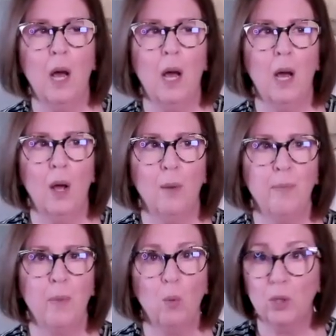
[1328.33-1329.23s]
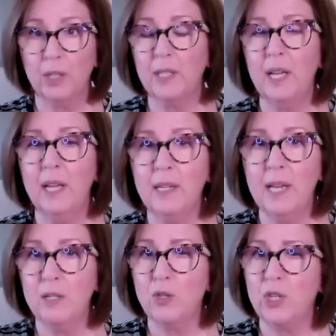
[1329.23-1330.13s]
We'll look at the hidden
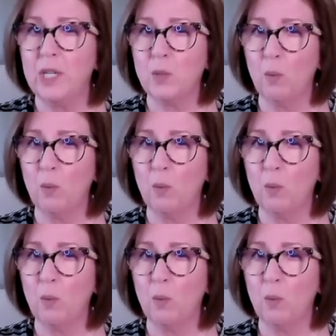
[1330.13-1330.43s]
energies.